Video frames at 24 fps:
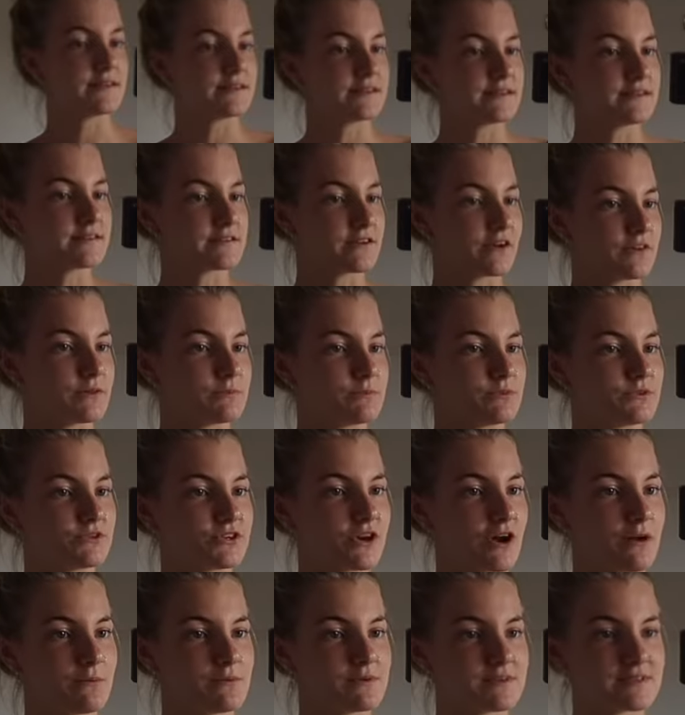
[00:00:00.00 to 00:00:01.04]
These are the
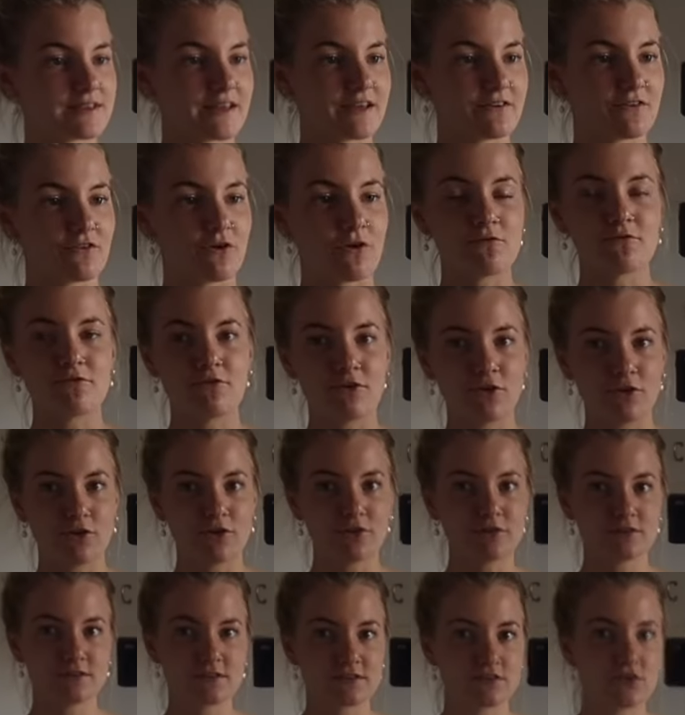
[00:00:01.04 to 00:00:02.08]
pajamas that I've gone
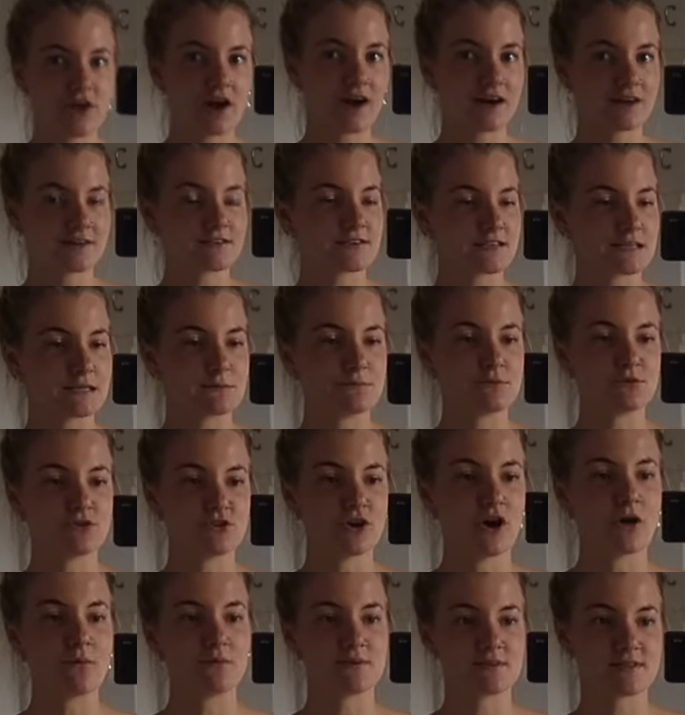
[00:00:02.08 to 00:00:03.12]
for. It's not actually a
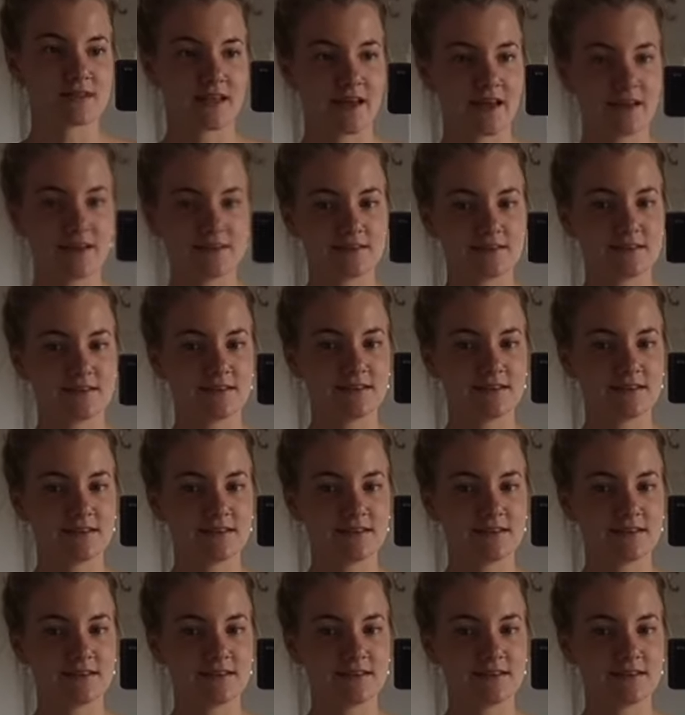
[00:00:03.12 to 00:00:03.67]
pajama set.